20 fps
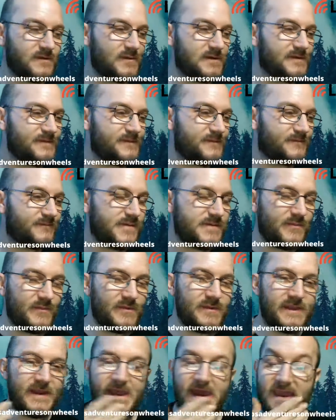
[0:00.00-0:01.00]

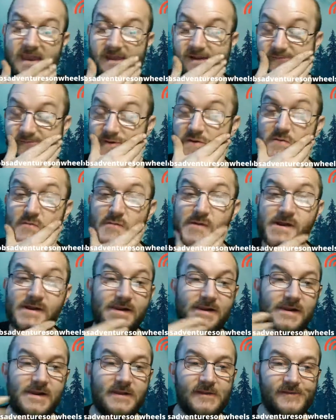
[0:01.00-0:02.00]
that I interview, but
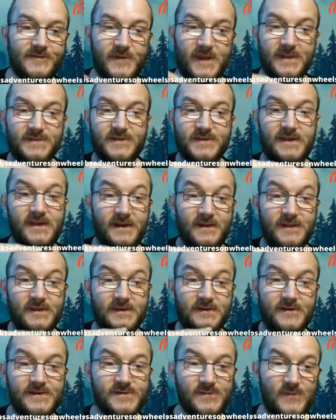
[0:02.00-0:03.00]
so that's
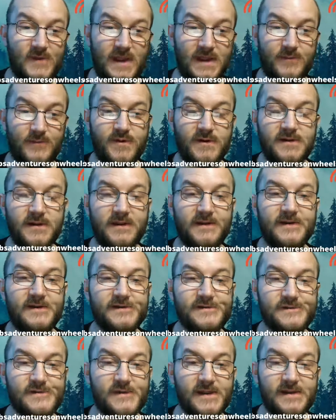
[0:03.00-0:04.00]
another reason why I put it on
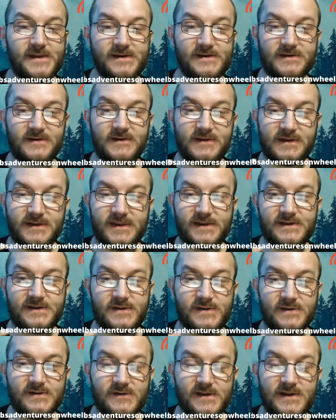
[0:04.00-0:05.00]
here, so I can get
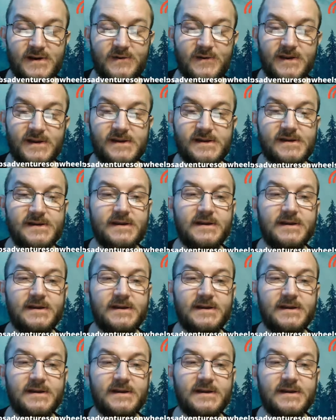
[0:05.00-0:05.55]
to it right away.